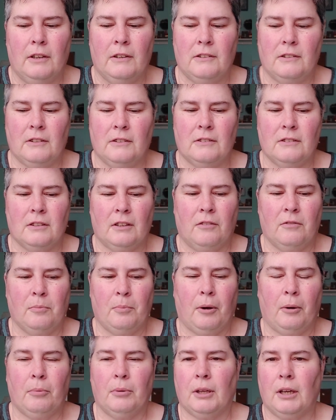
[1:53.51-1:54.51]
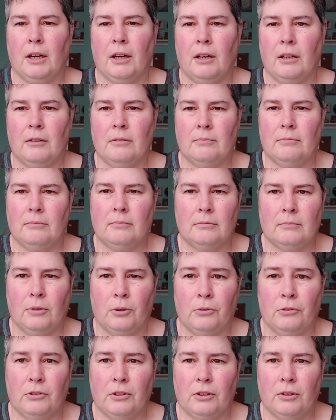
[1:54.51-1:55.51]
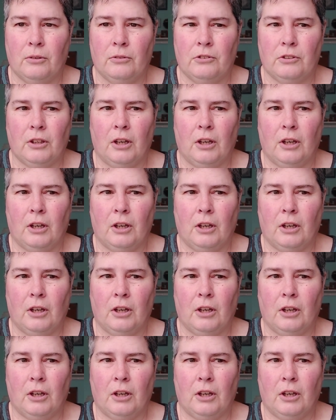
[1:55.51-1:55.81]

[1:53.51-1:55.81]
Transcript: since I've probably got most of those.